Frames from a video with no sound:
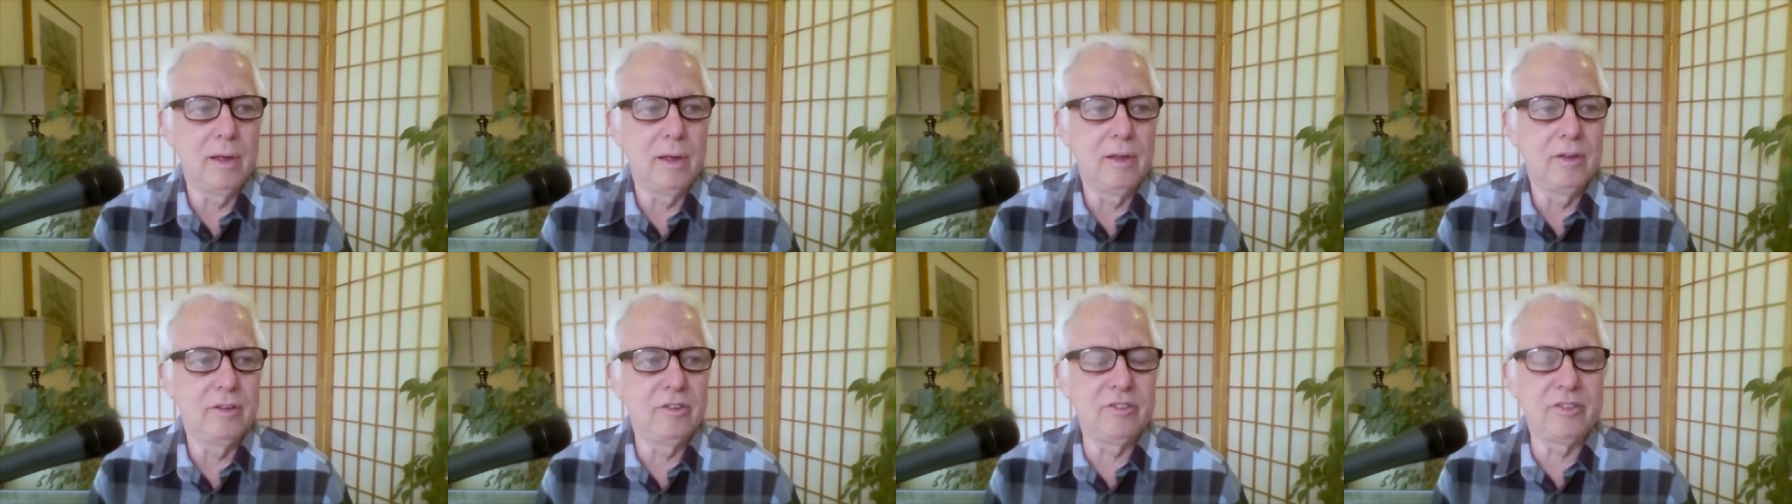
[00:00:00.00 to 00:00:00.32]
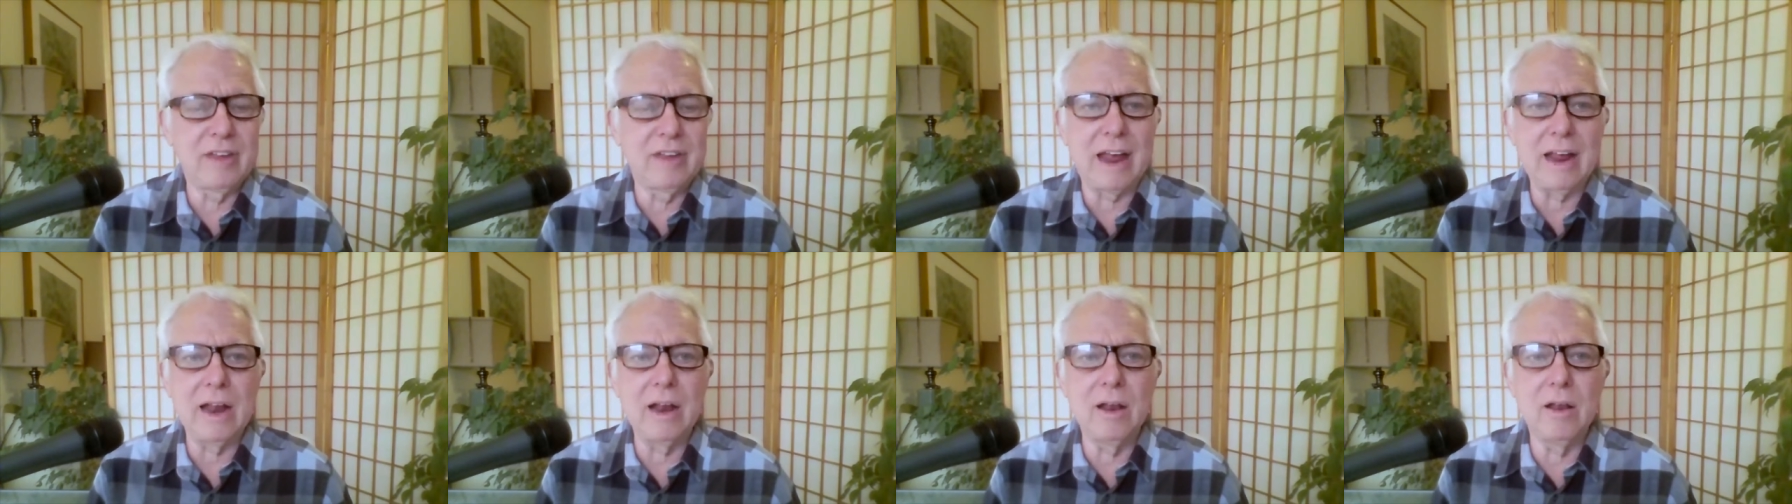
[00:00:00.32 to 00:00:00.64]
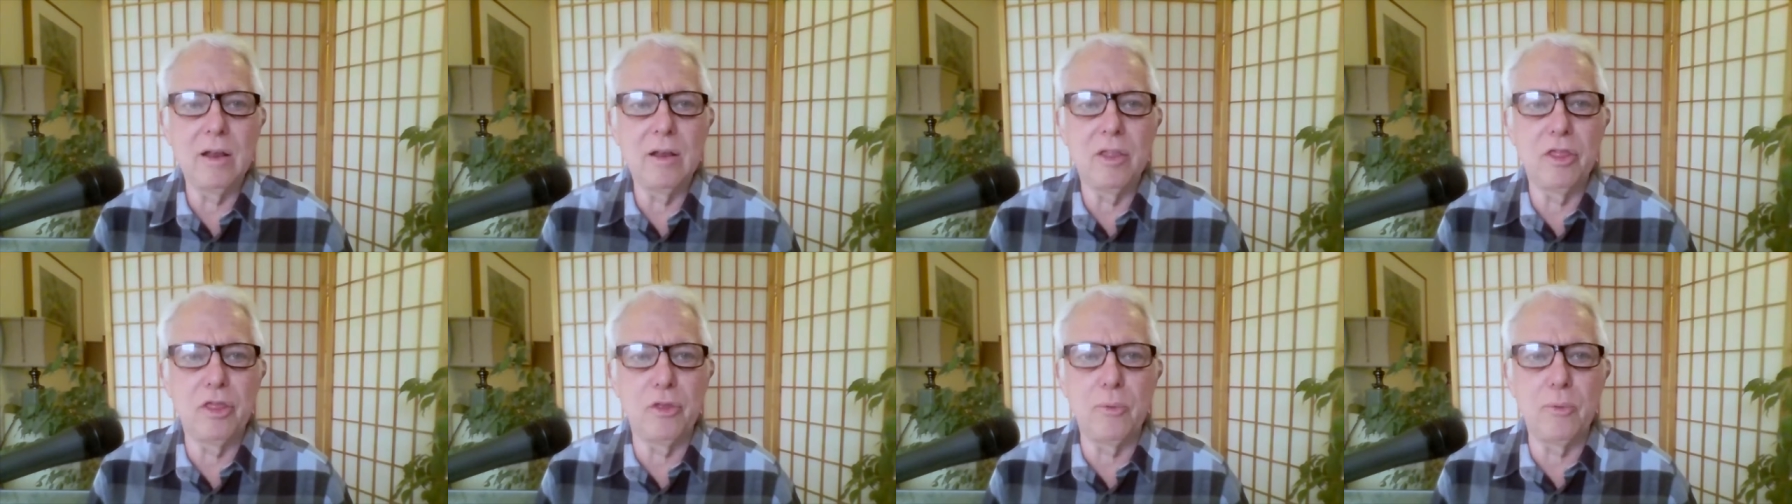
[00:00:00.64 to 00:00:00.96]

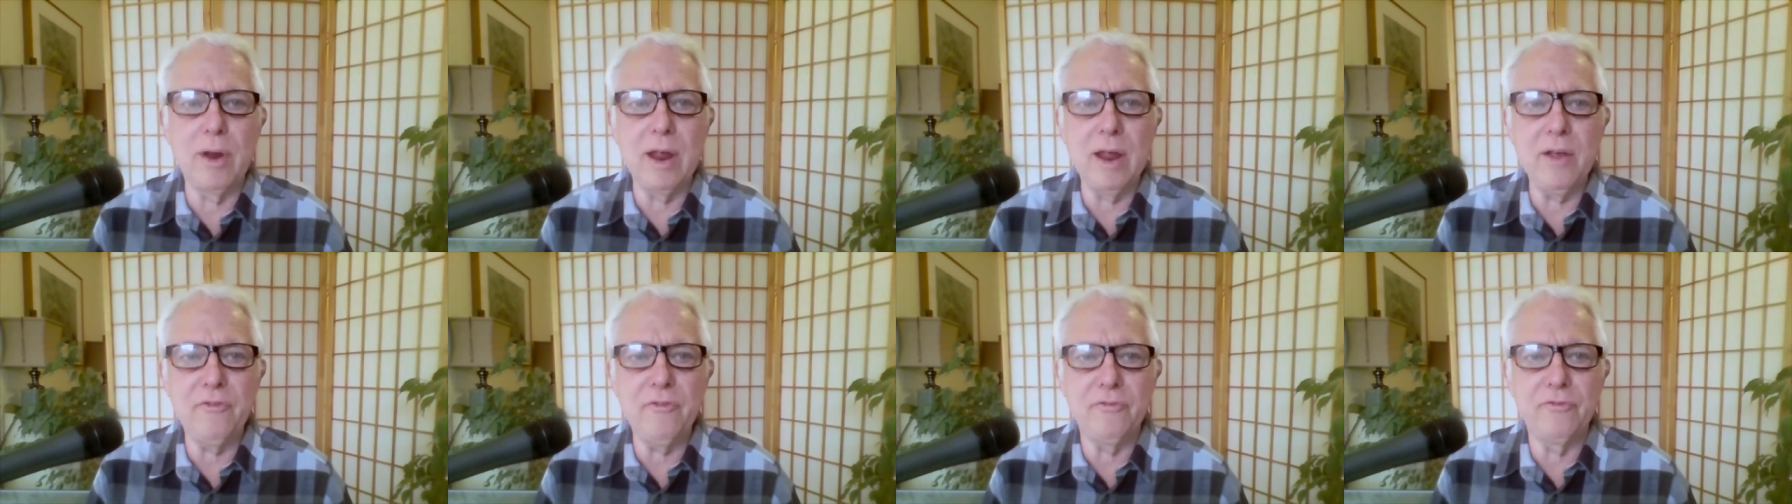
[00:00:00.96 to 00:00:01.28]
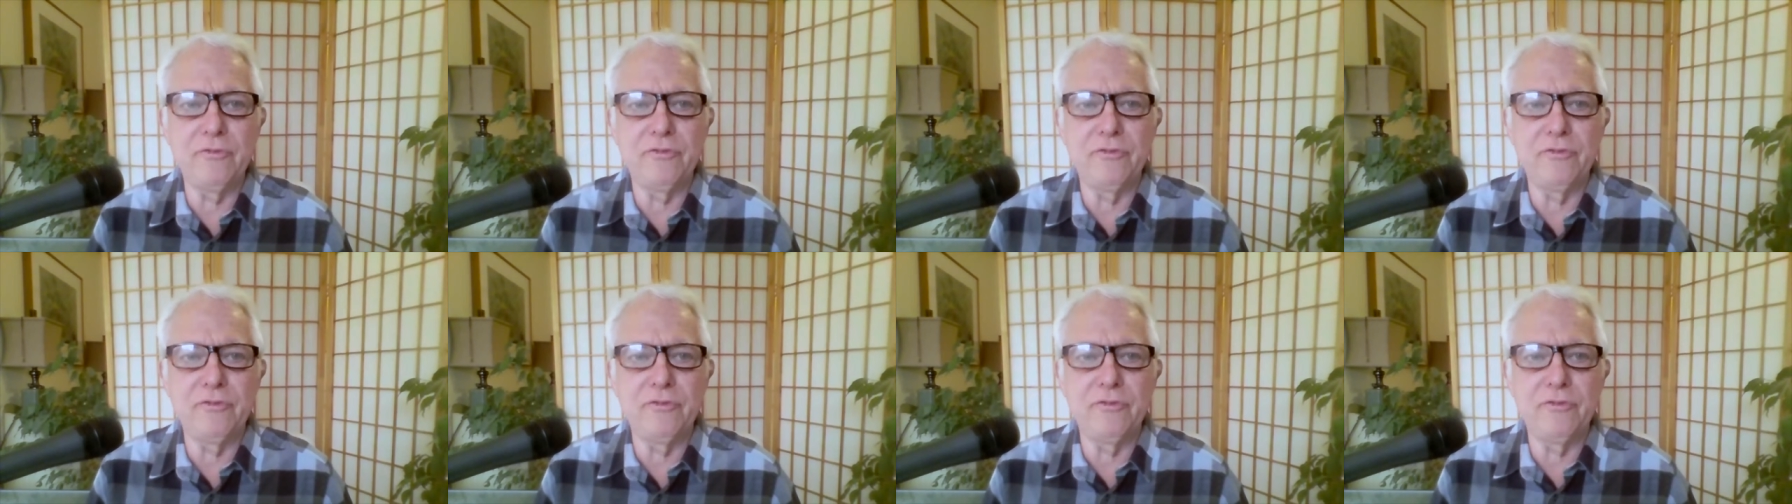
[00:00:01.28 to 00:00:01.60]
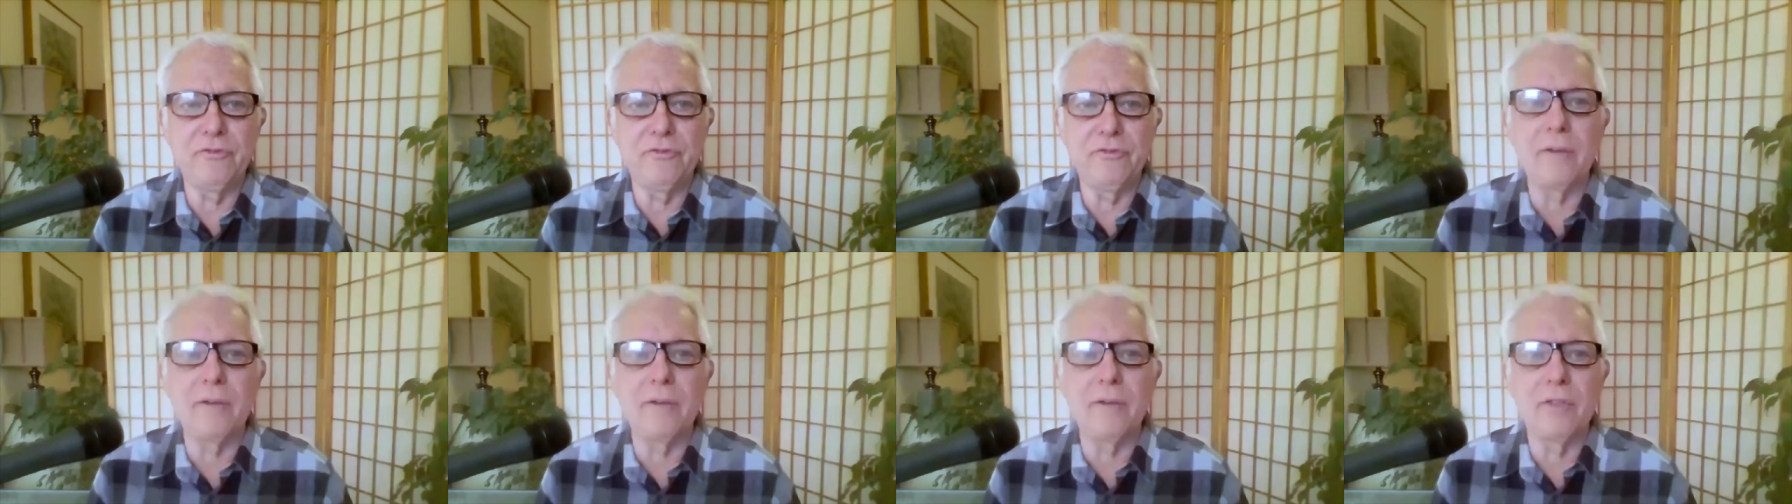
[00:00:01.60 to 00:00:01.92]
second three f-
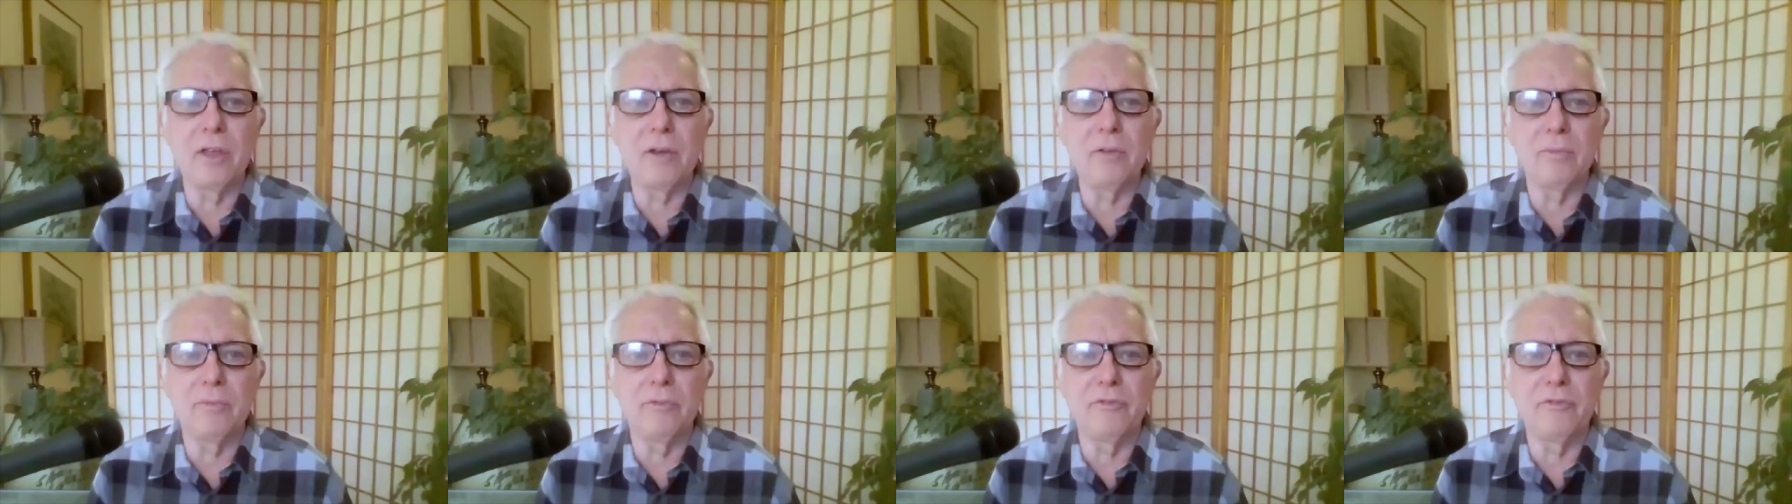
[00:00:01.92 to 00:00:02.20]
of the